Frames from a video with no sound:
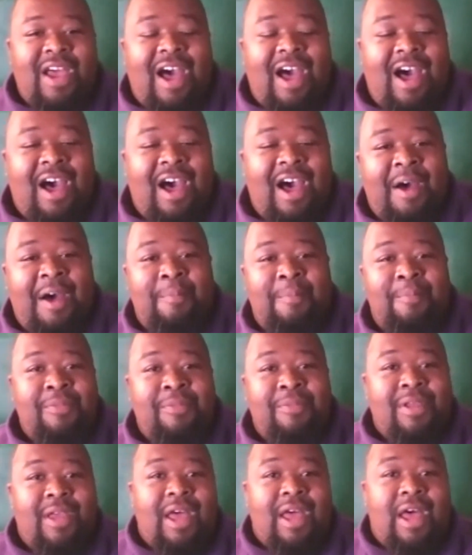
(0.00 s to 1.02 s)

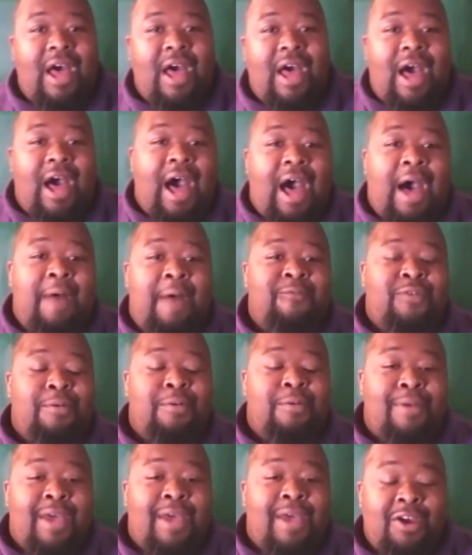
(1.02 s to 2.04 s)
I'm
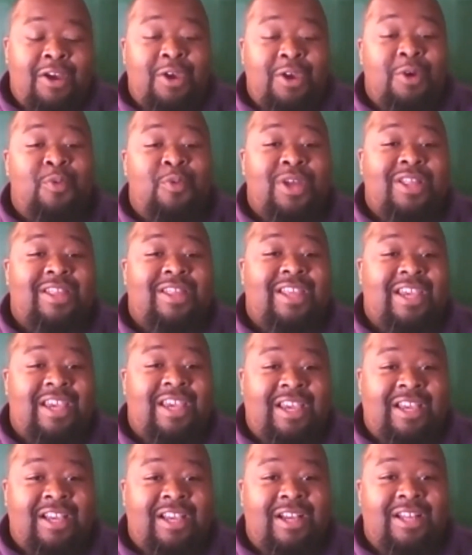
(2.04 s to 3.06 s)
familiar with
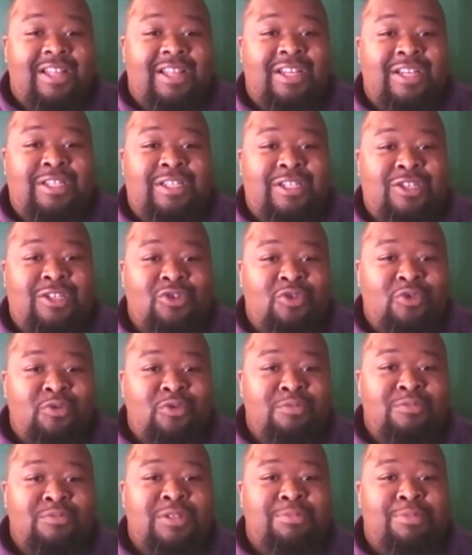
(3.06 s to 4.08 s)
the
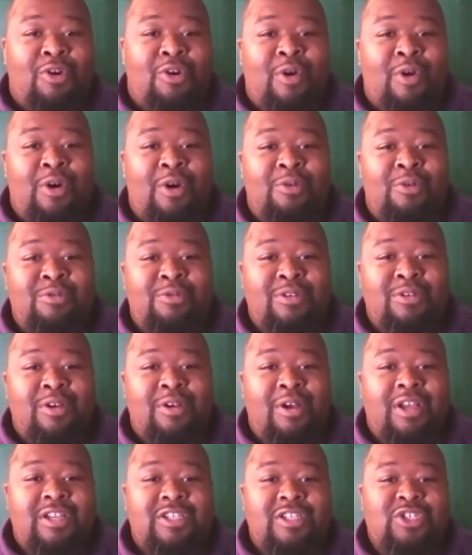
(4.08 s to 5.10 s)
Toomsboro
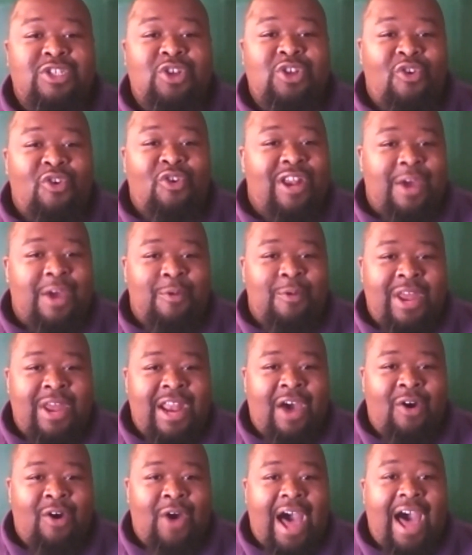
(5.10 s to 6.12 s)
story that went
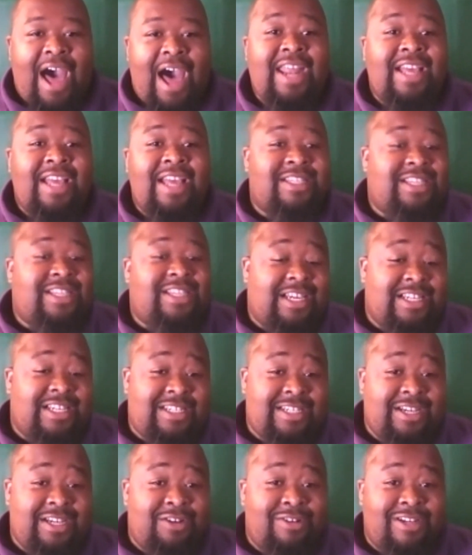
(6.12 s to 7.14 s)
out. I didn't take it
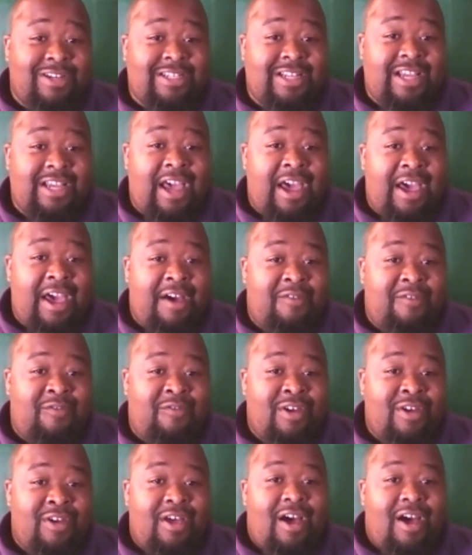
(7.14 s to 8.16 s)
seriously. I have
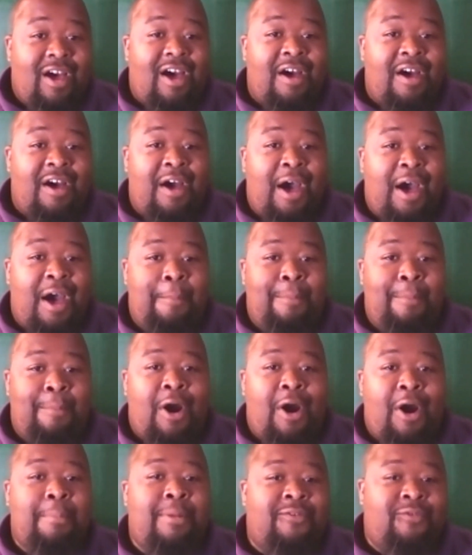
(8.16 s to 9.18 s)
a
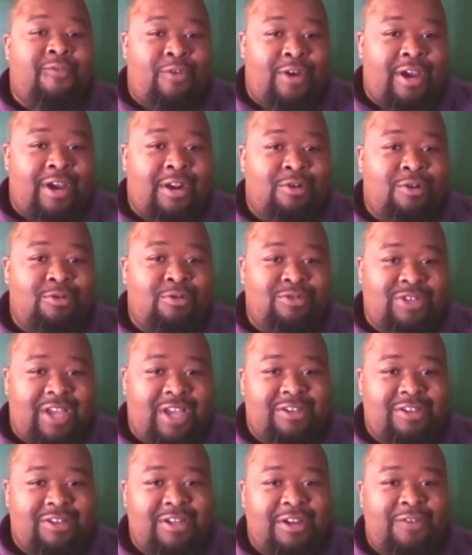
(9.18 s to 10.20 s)
barber friend who's
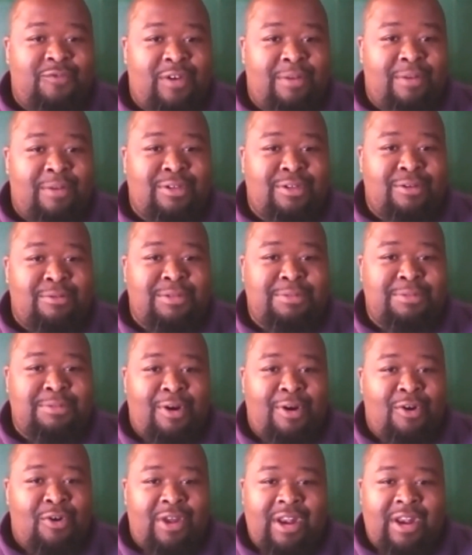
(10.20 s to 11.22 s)
actually from
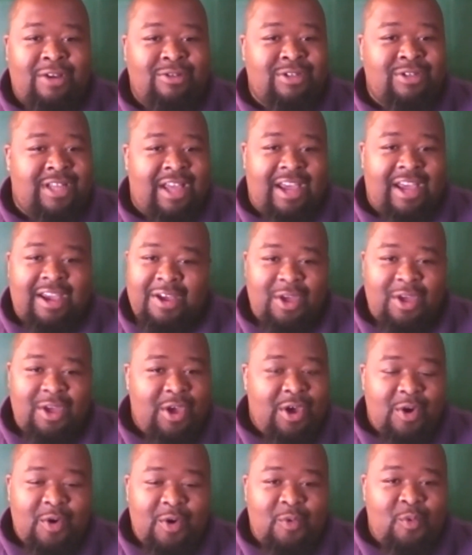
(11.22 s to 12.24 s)
Toomsboro, and I was like,
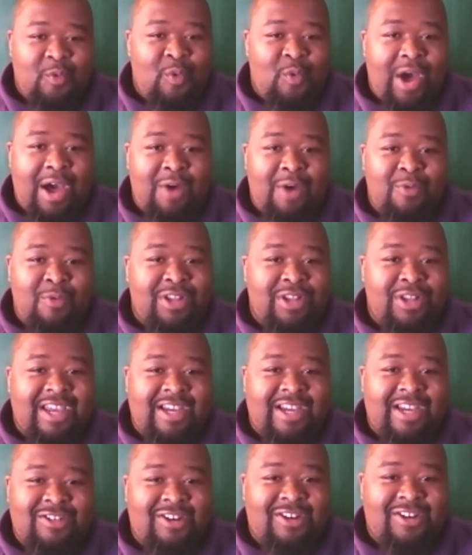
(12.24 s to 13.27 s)
why would
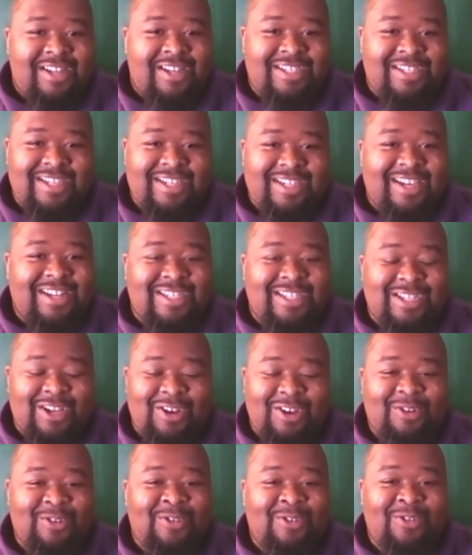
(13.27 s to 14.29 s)
they try to sell this
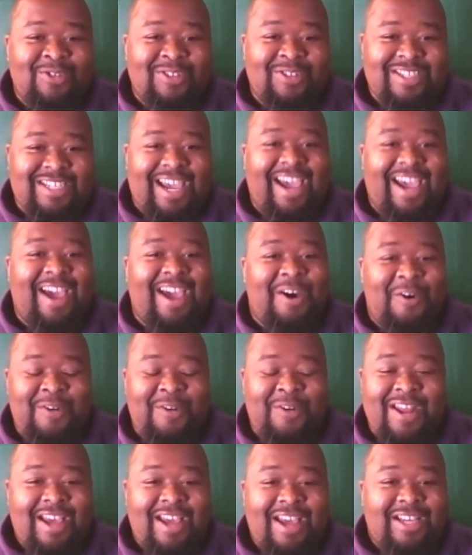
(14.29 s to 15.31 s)
whole town?
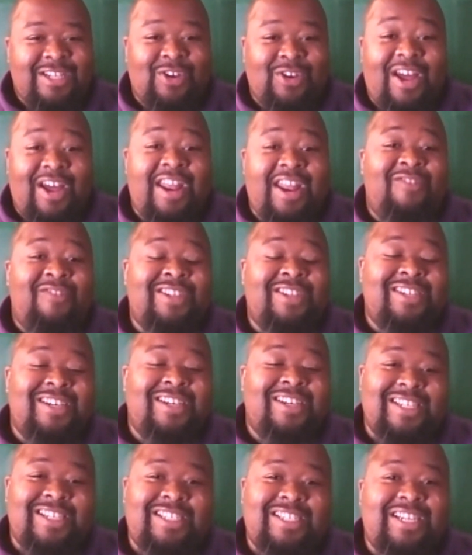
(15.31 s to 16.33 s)
So I never
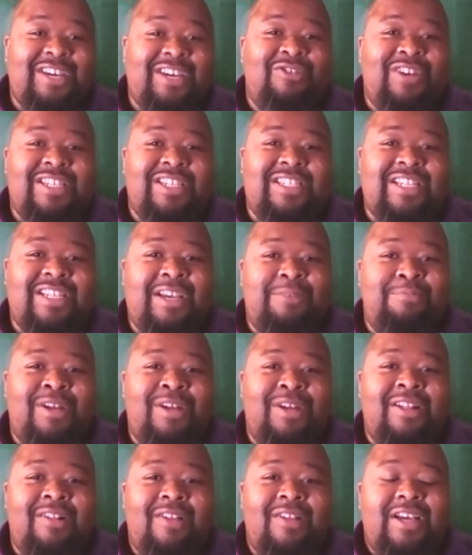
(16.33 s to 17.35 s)
took it seriously,
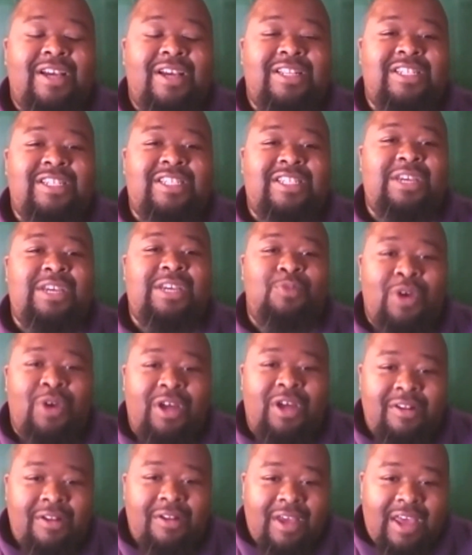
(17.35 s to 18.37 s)
but to see what's
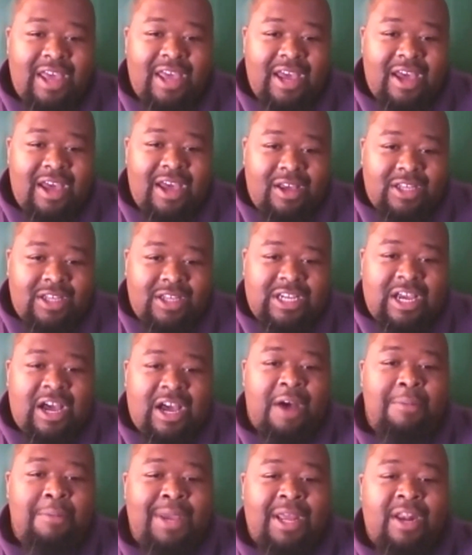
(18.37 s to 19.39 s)

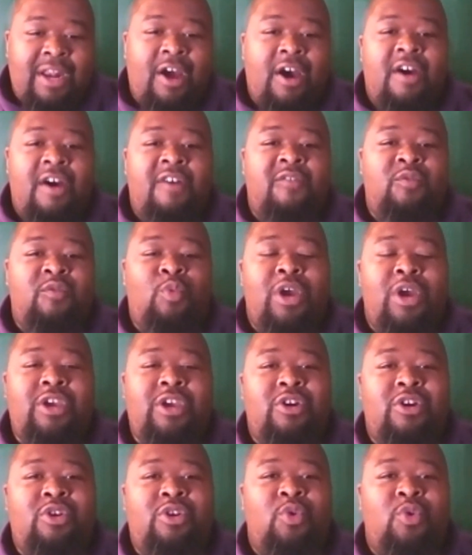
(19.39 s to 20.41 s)
coming of what
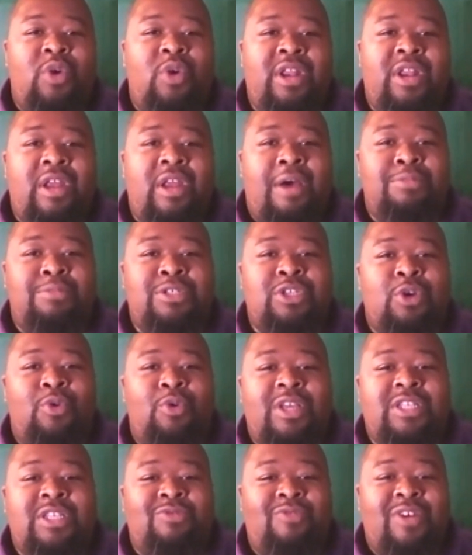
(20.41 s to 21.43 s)
you're doing, I'm so
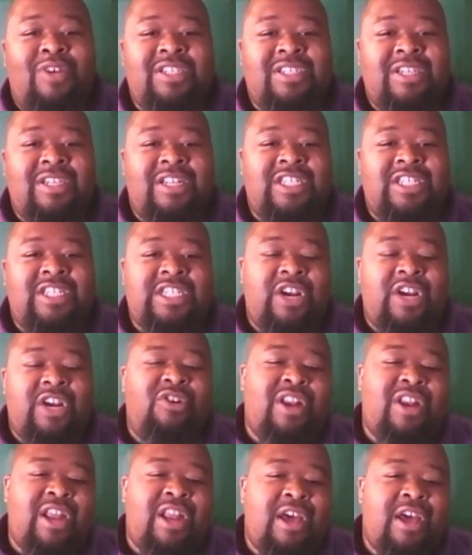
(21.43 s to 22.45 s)
interested in
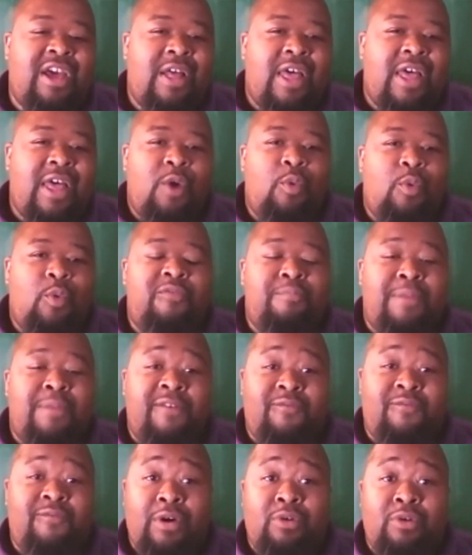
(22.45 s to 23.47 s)
sharing that with my
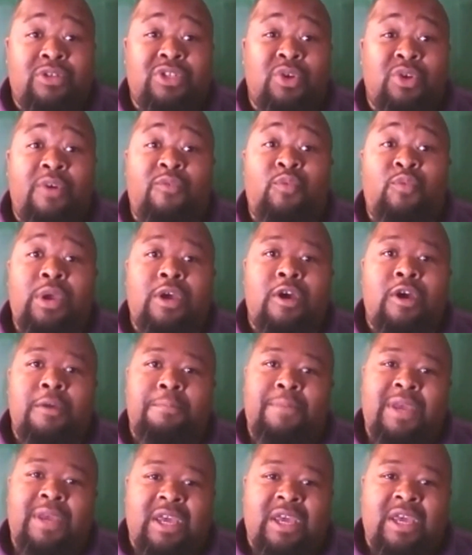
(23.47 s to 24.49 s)
folks. So if we could
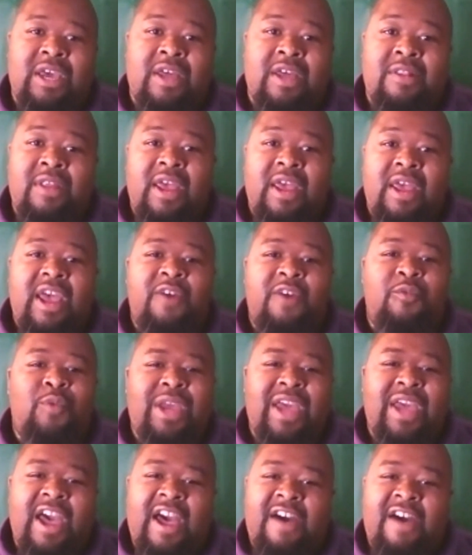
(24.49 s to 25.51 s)
begin, if we
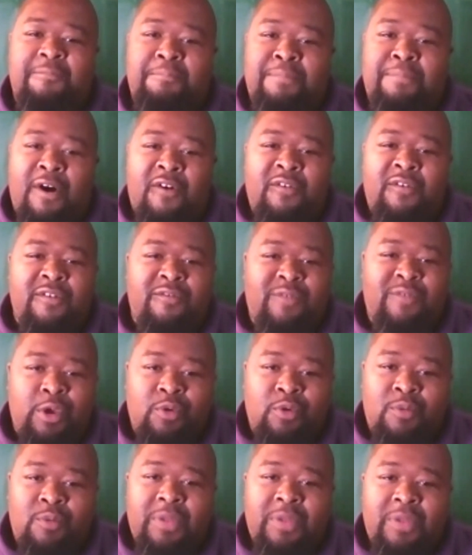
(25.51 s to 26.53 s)
could have both of
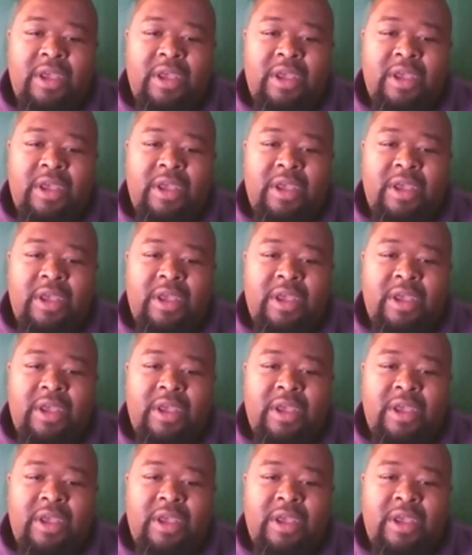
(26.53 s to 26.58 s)
you